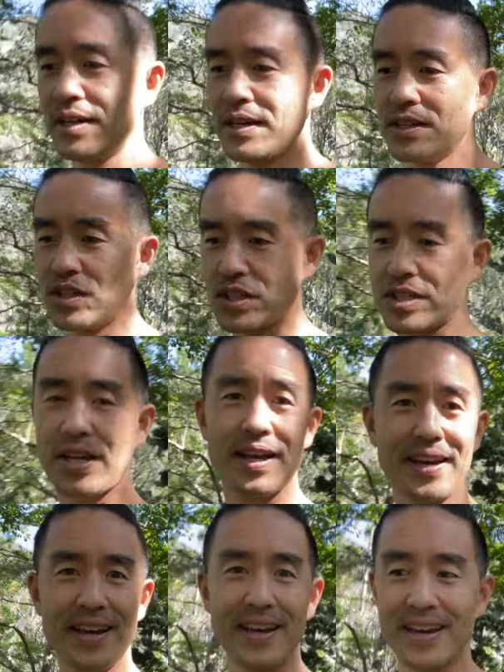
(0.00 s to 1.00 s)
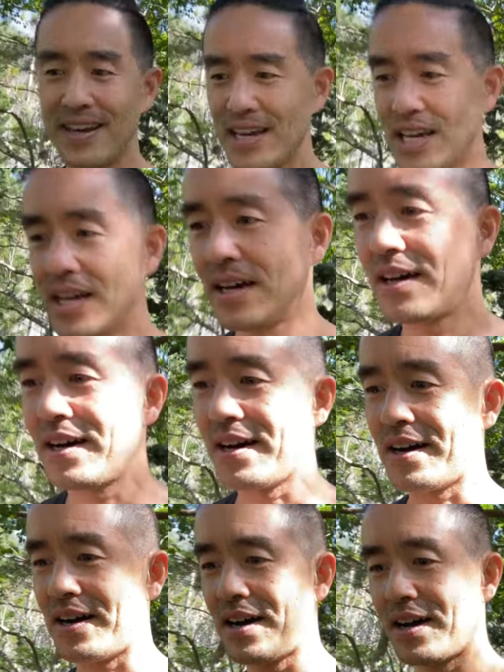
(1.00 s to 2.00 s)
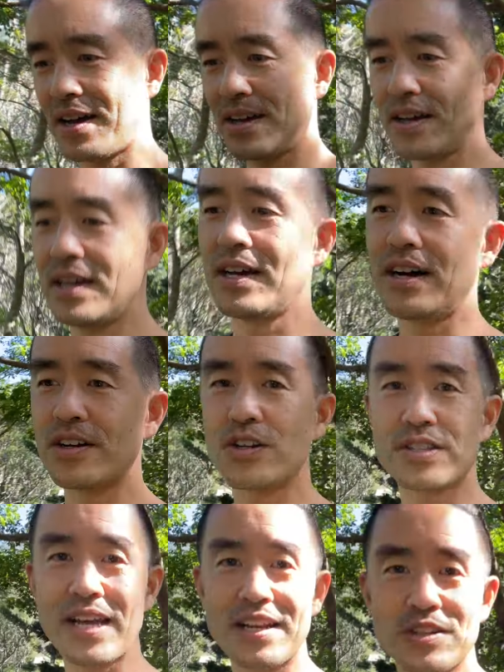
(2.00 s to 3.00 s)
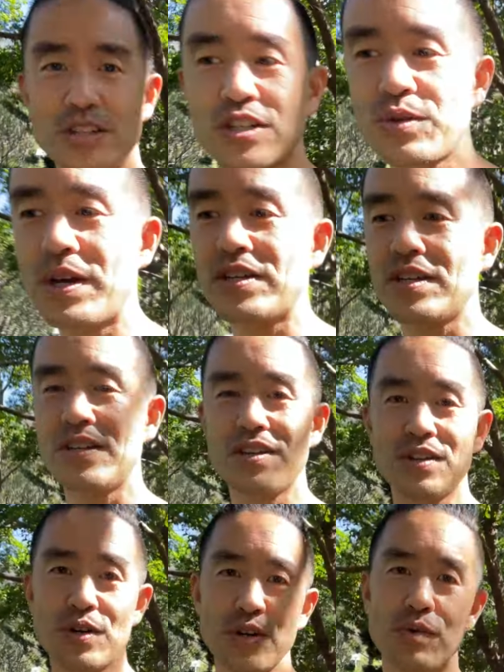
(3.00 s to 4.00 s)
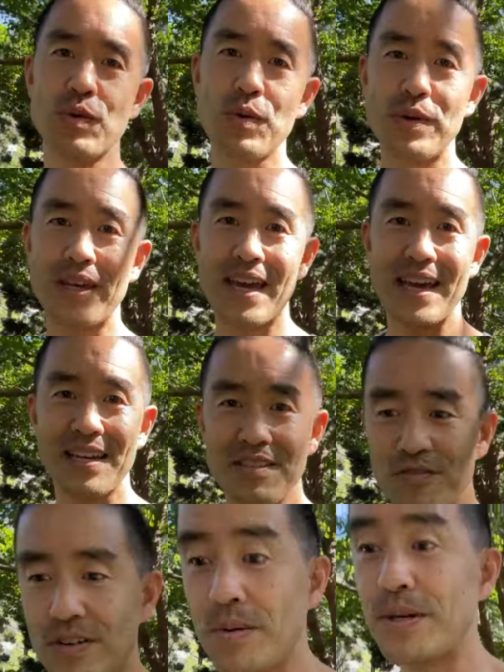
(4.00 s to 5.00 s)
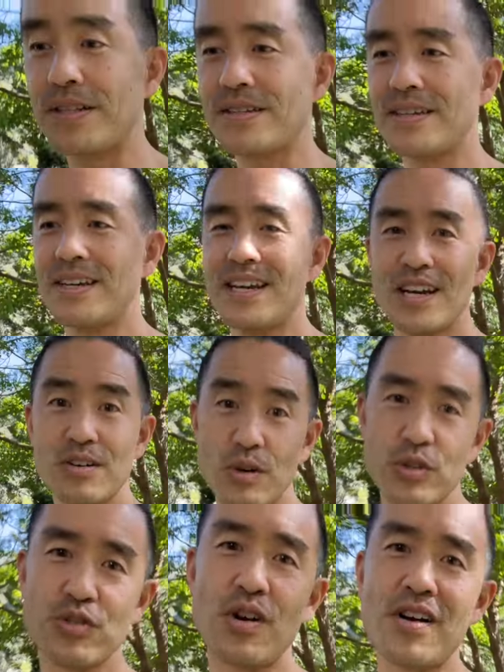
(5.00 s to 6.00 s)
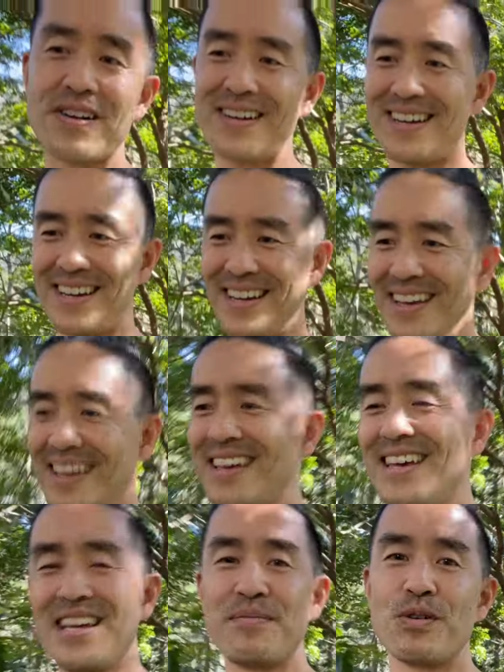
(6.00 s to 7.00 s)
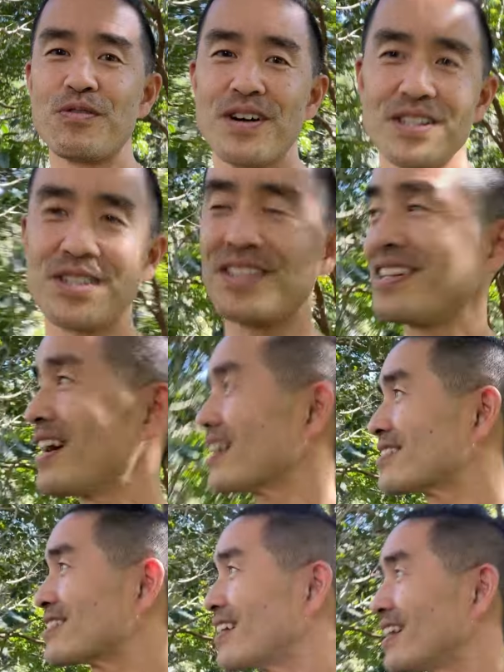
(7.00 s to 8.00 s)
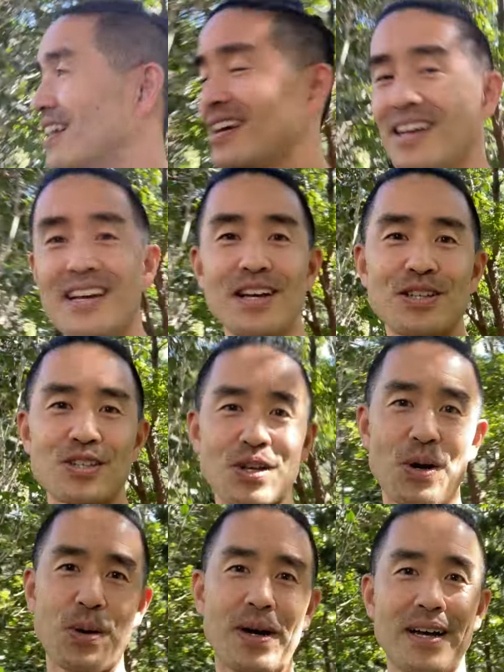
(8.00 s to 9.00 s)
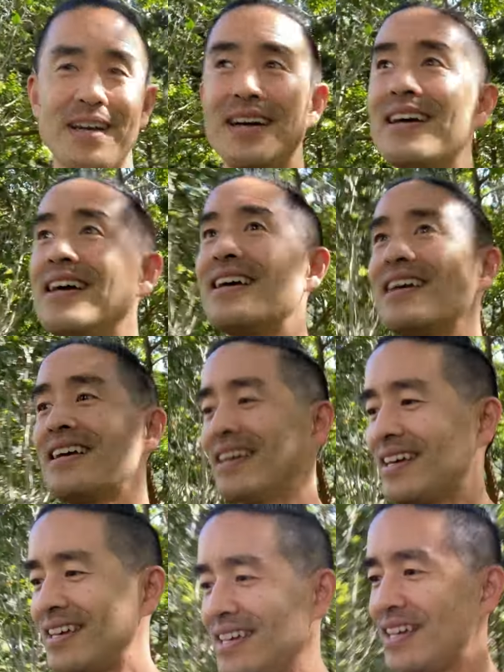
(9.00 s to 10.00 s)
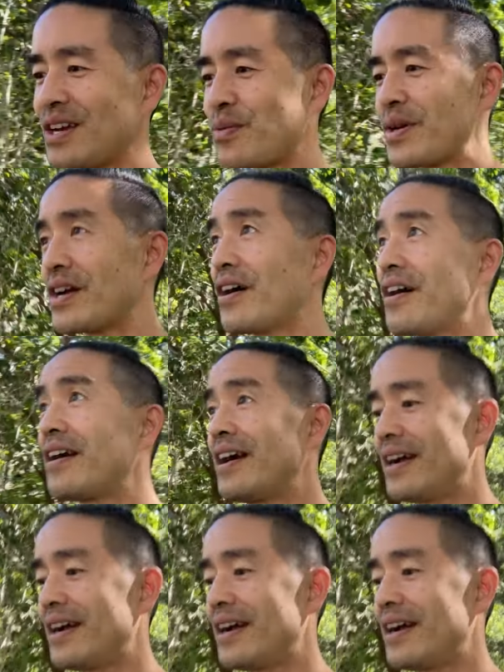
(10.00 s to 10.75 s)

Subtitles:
just understand our situation, learn what we can from it, grow stronger, move on to the next. So here we are,